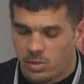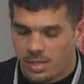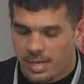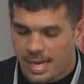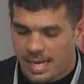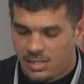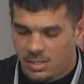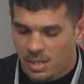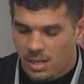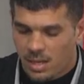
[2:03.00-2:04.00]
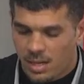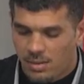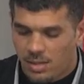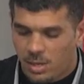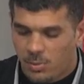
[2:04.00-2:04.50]
engage
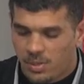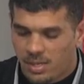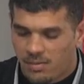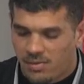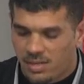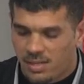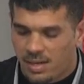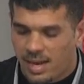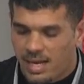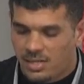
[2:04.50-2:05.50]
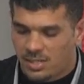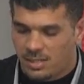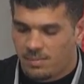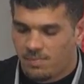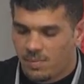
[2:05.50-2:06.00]
in the cooperative
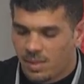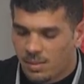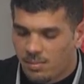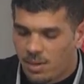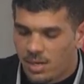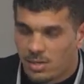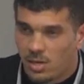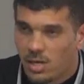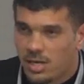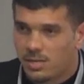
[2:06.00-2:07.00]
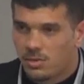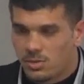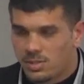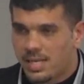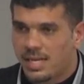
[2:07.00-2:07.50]
interaction, particularly to
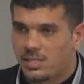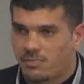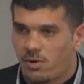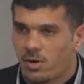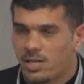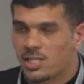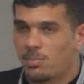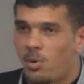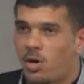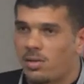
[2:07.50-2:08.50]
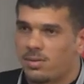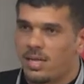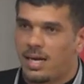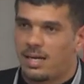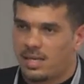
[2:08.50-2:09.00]
stage for export
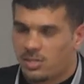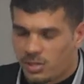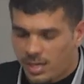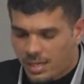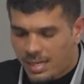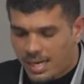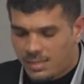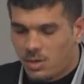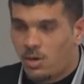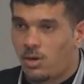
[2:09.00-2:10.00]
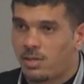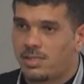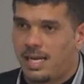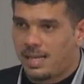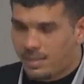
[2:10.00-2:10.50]
the natural gas or
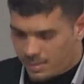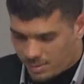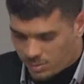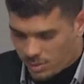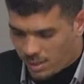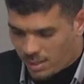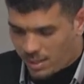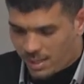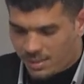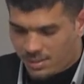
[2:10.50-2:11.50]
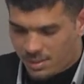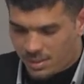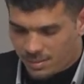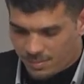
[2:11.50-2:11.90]
sell it to another country.